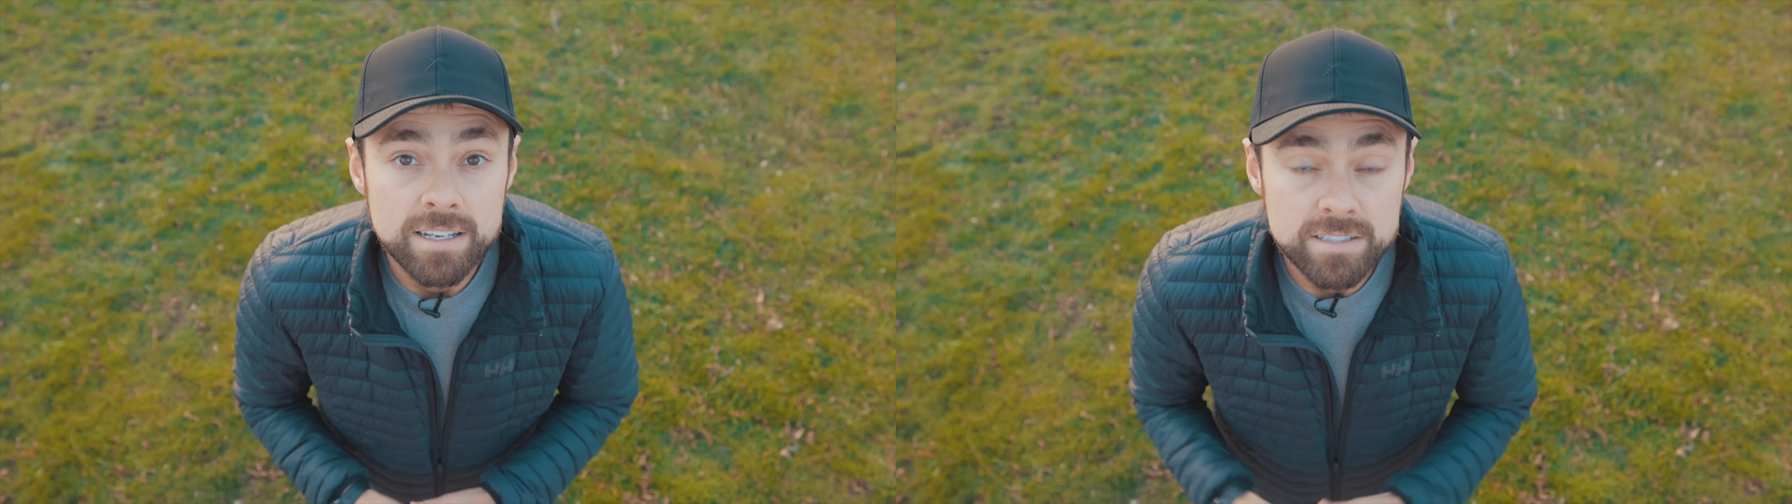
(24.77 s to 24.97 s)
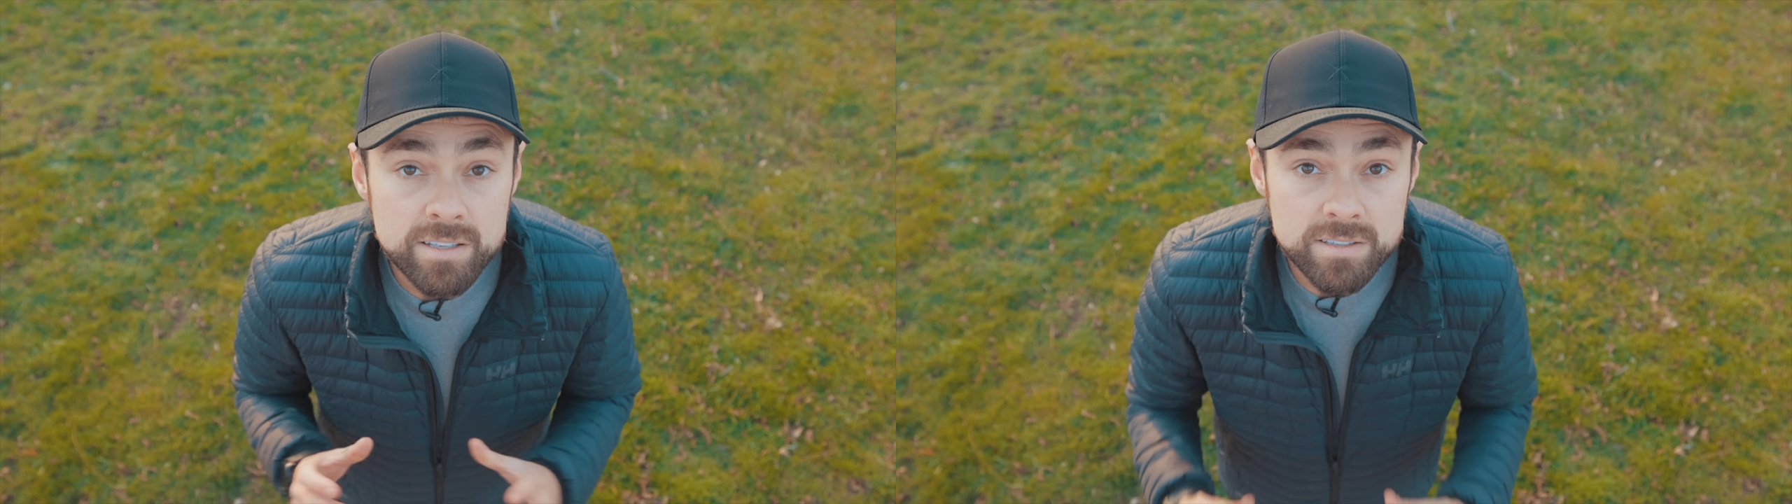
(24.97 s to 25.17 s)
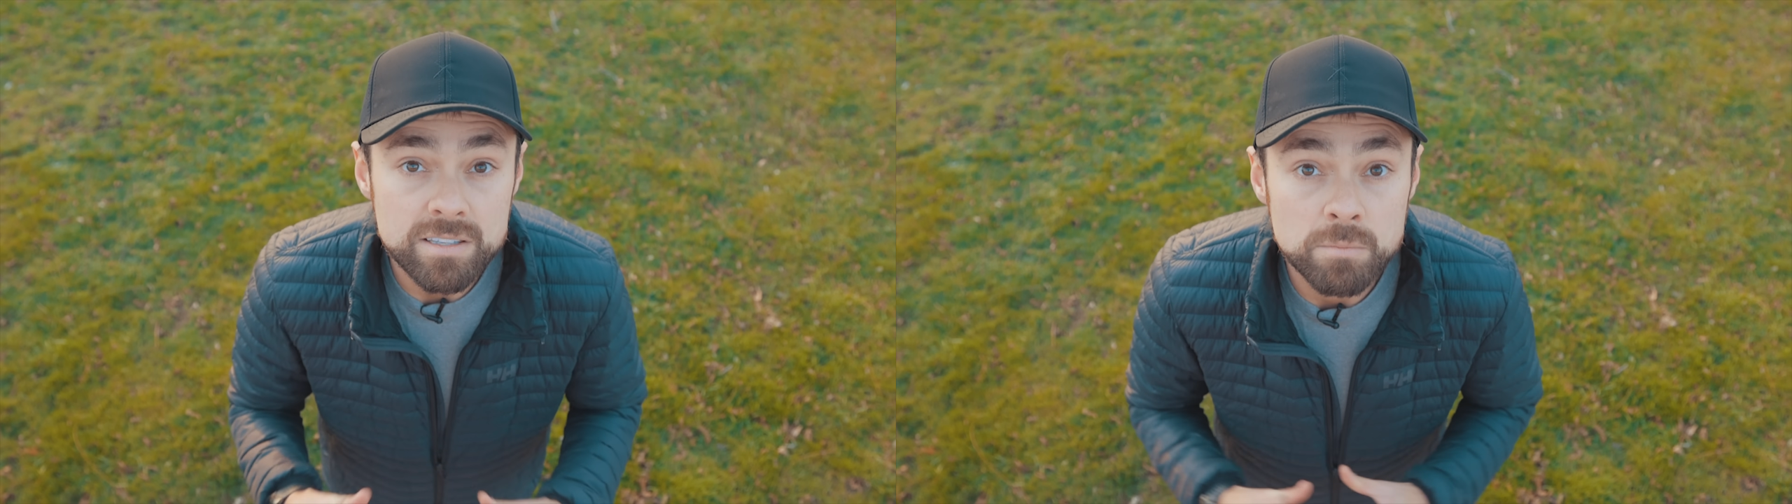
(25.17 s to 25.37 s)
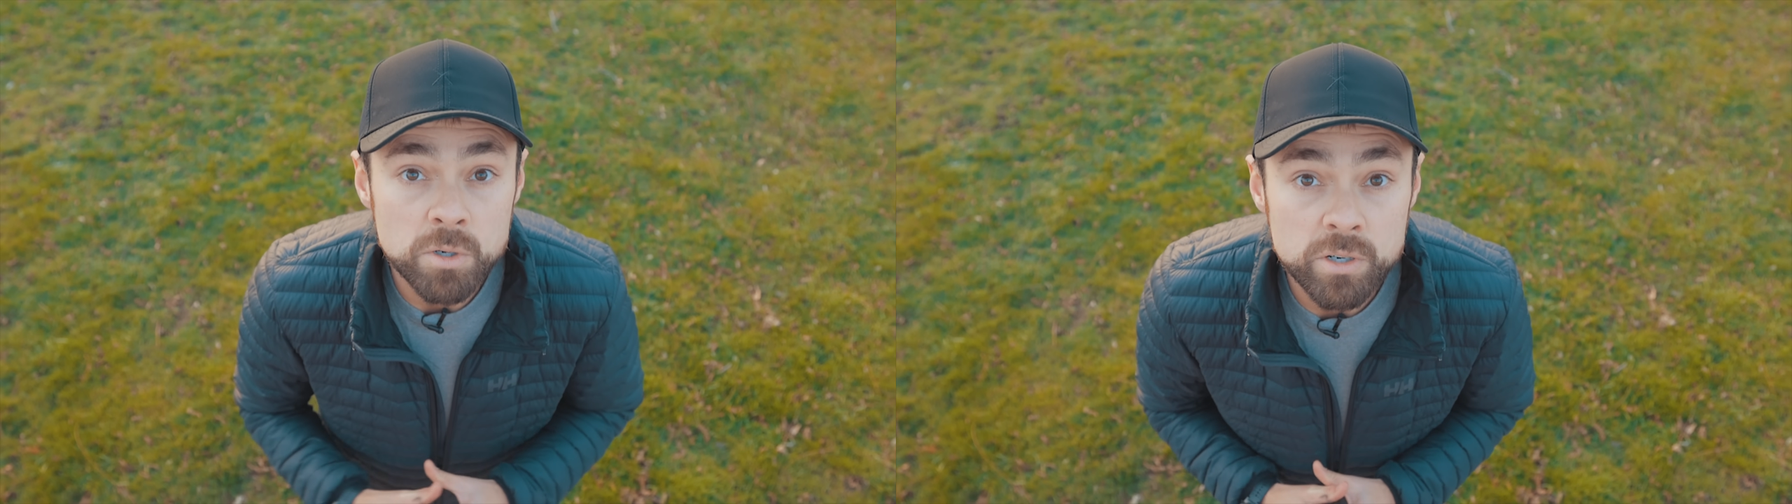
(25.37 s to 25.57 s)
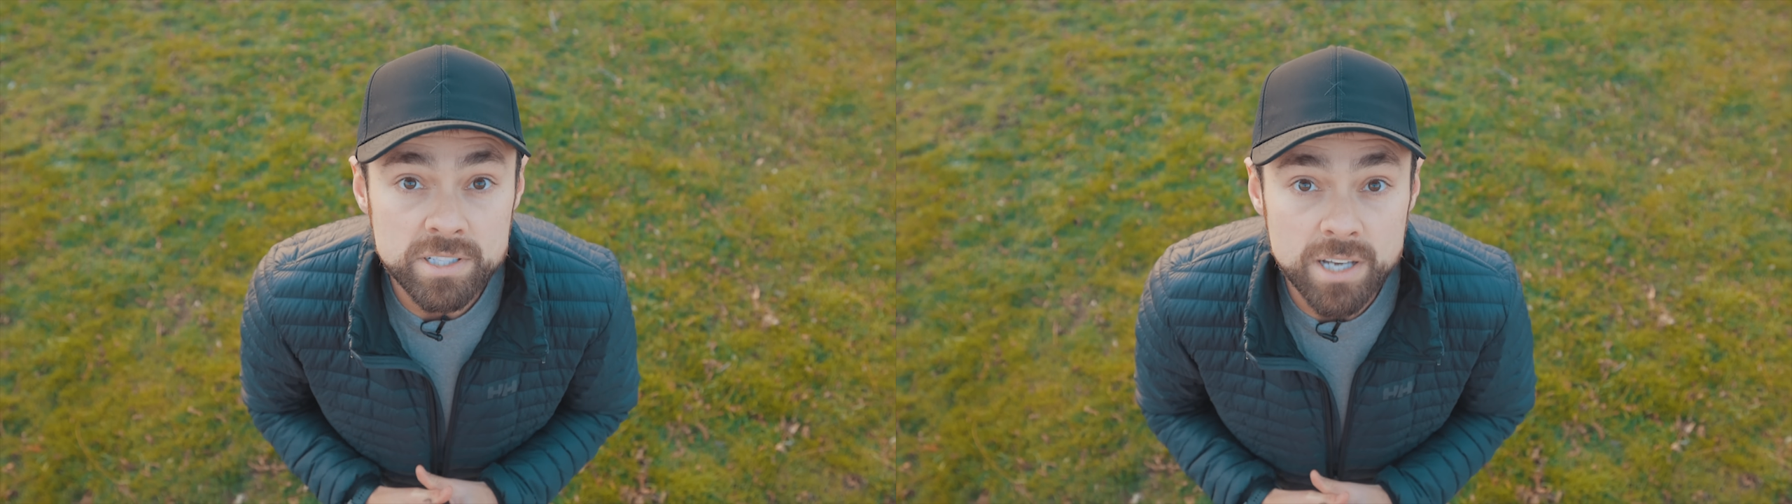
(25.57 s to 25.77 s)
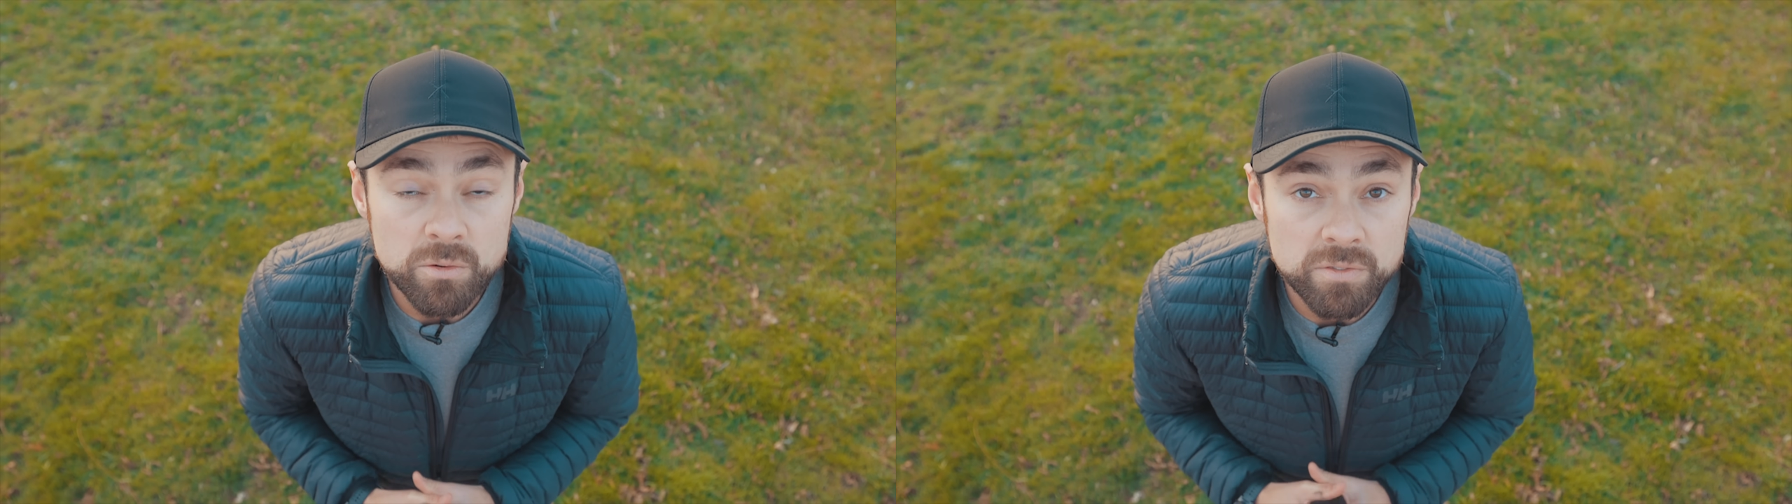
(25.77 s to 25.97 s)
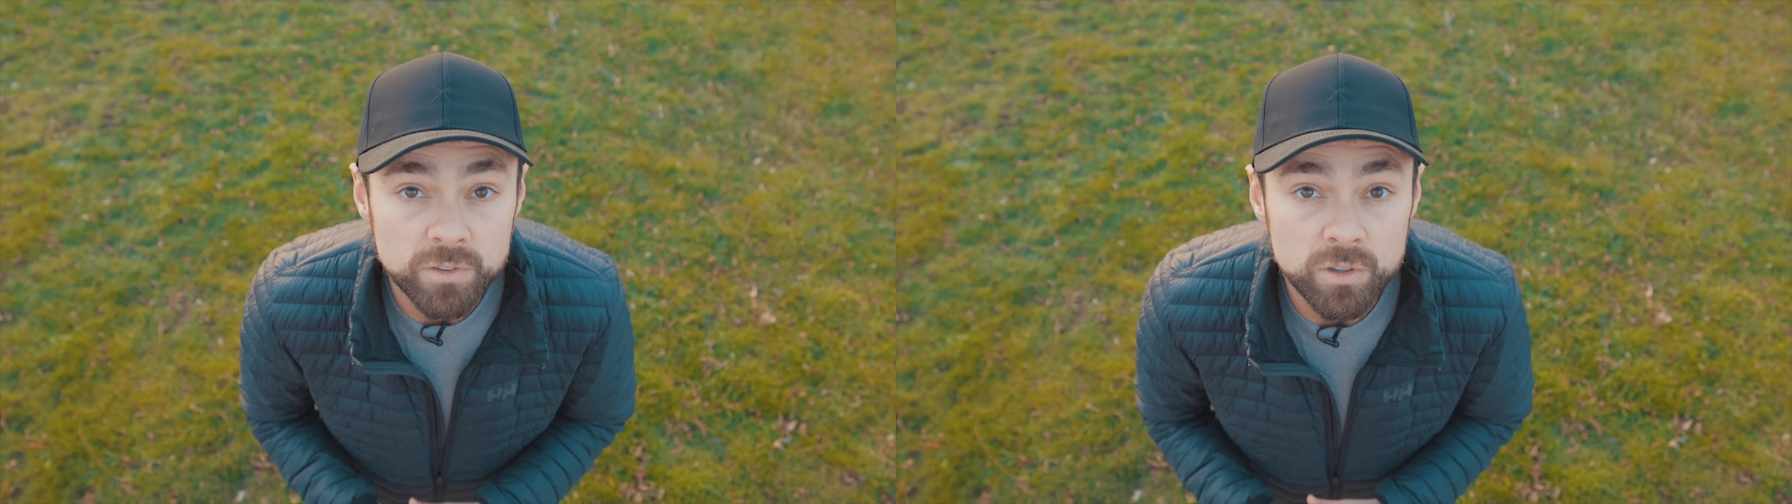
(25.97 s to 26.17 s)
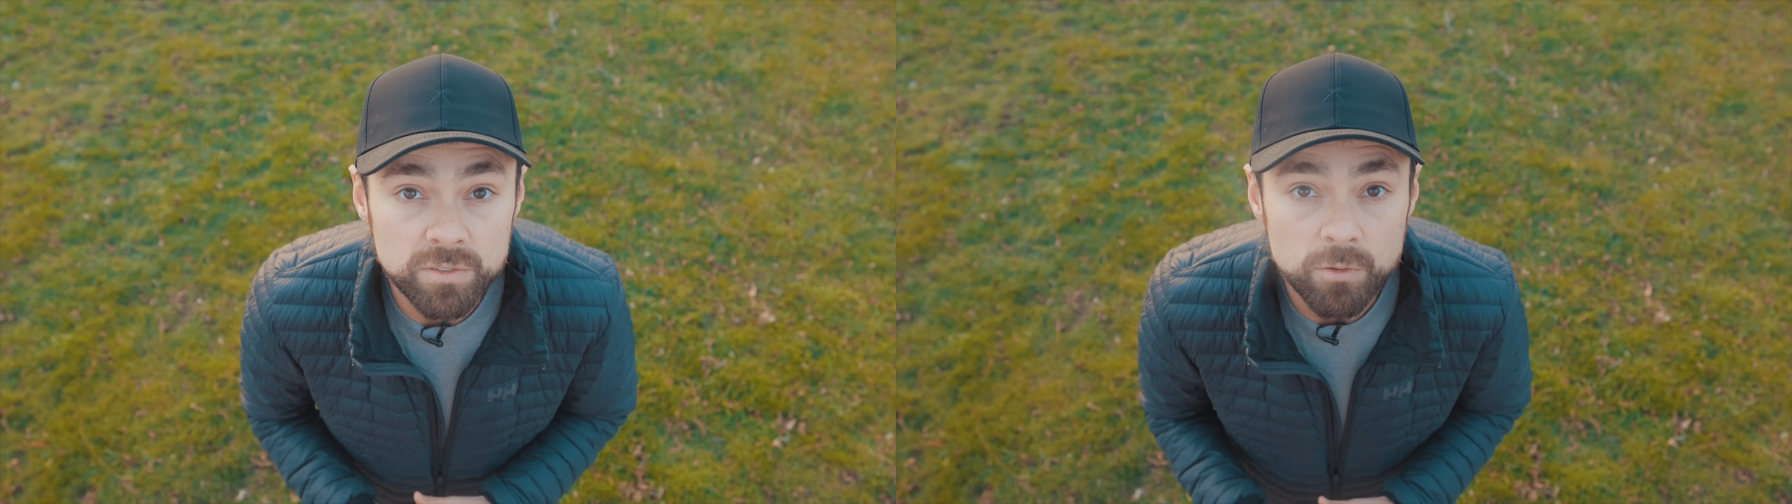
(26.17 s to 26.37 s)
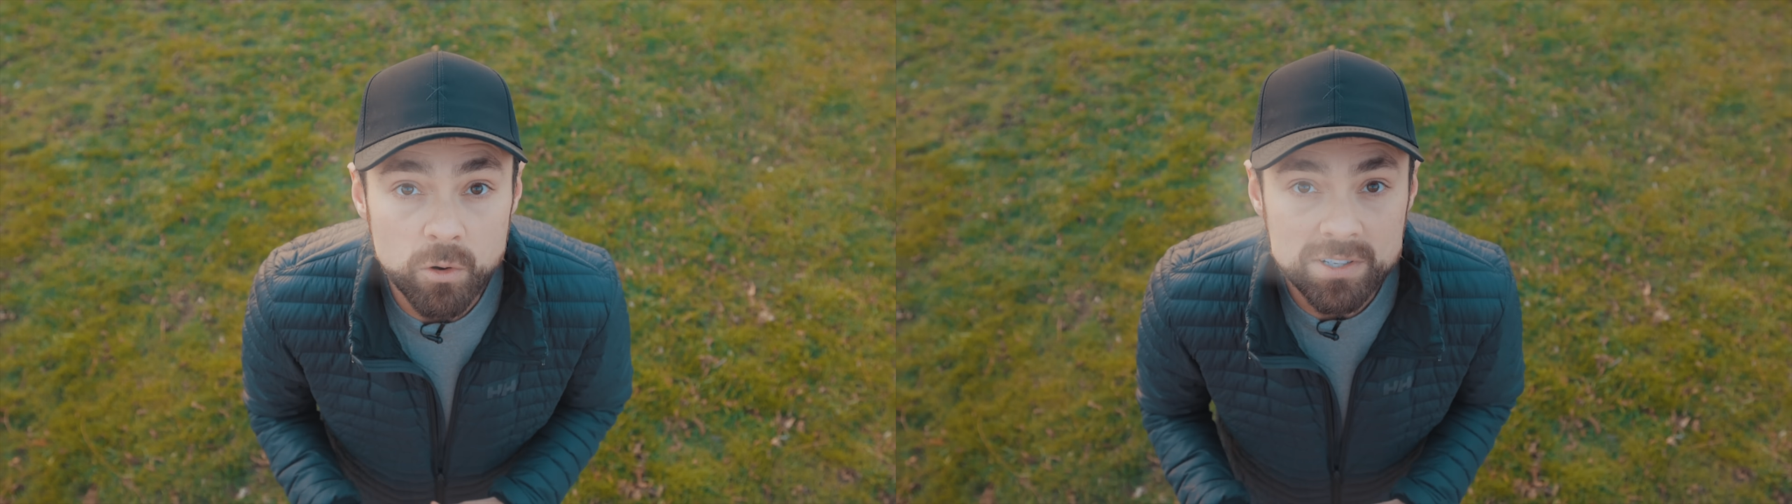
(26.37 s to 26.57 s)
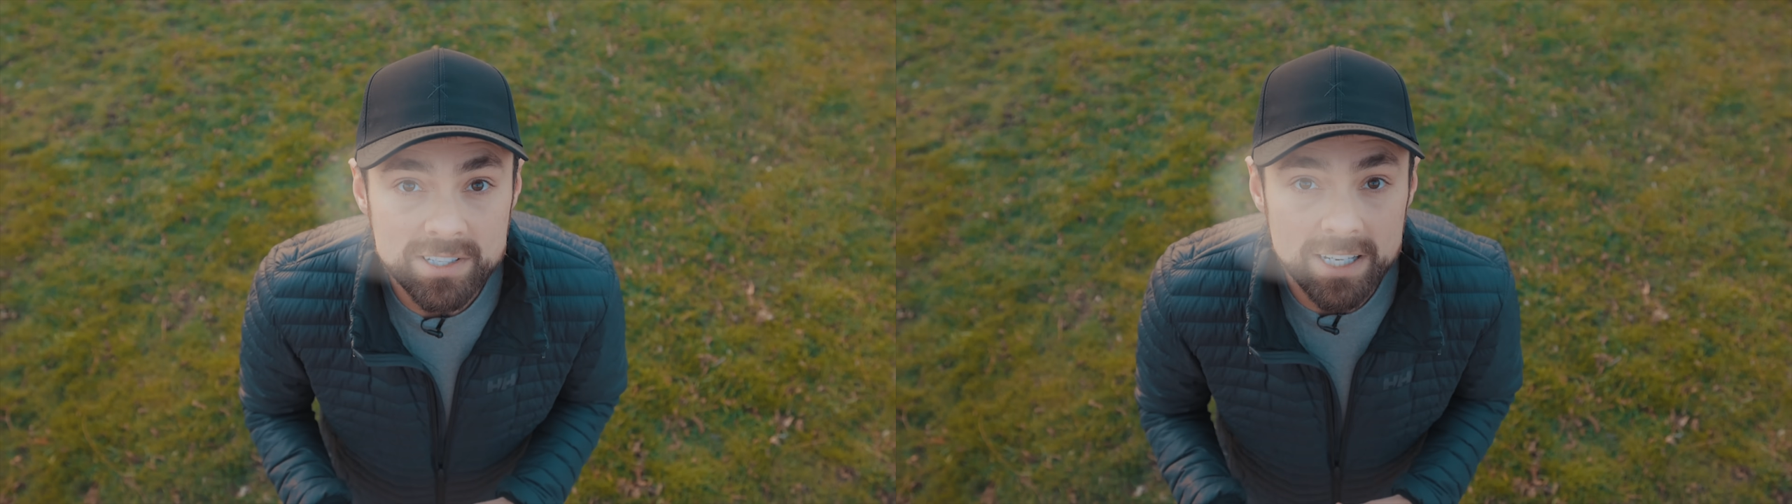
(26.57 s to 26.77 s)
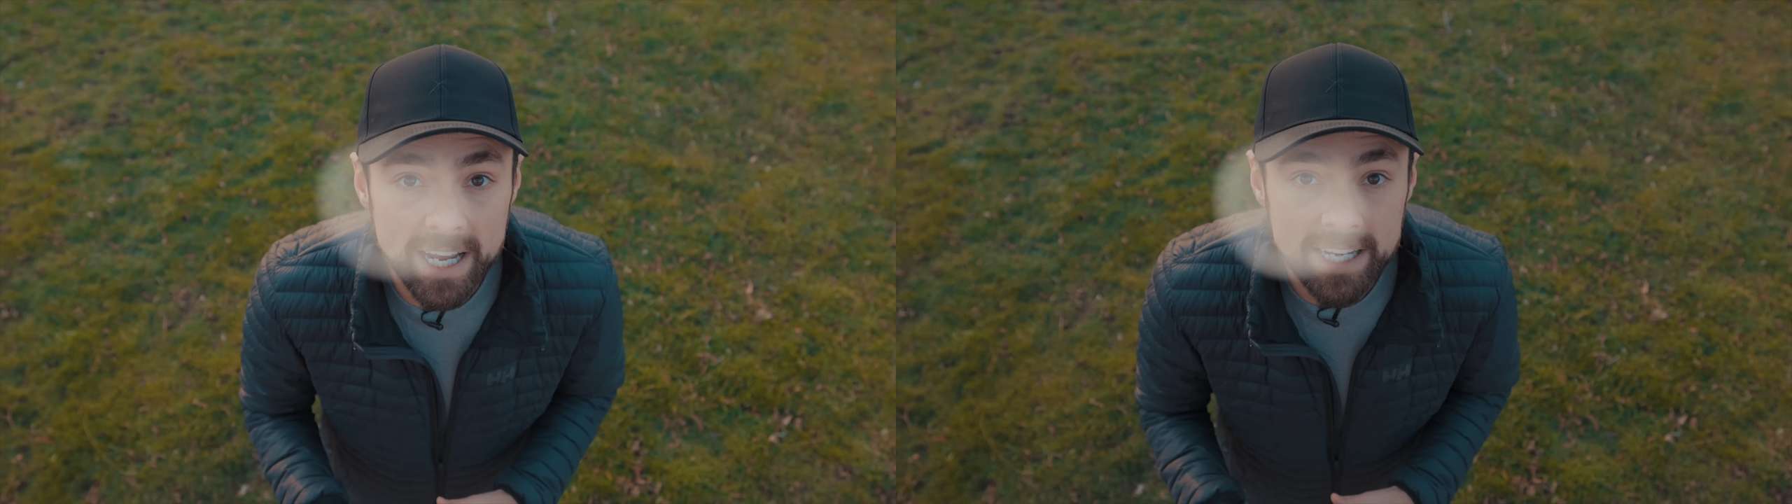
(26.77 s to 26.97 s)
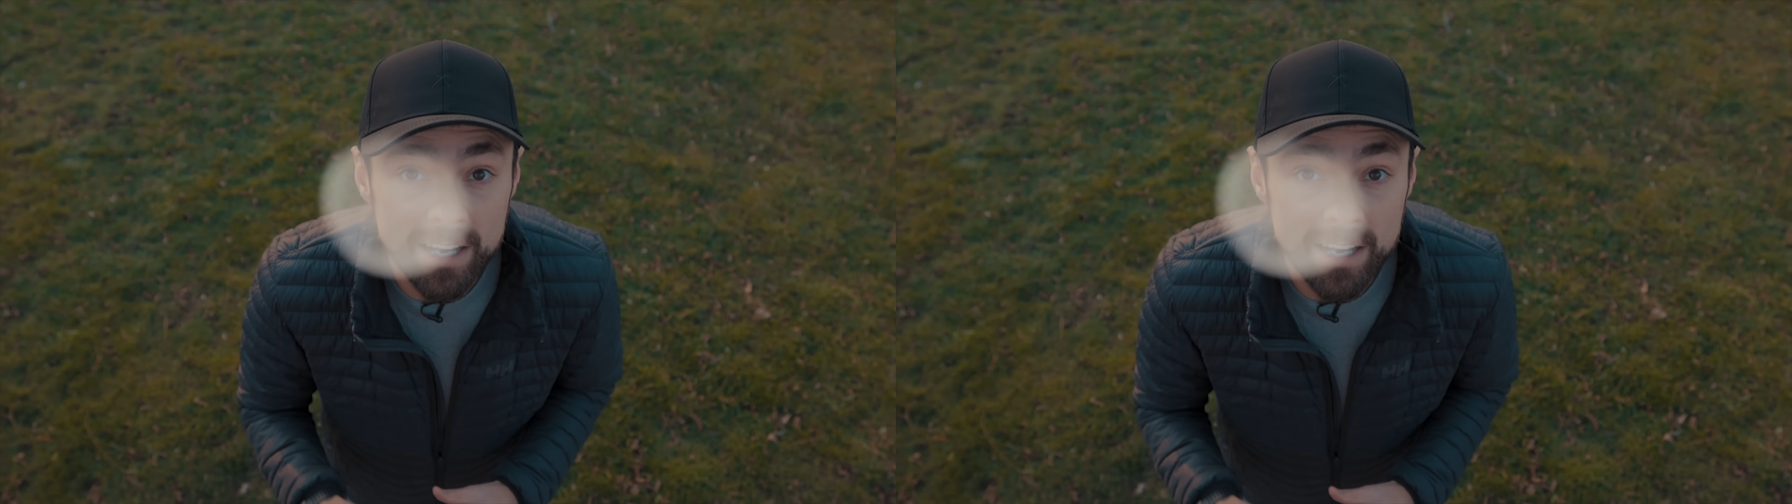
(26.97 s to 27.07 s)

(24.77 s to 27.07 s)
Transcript: Since the moon is out in full force tonight,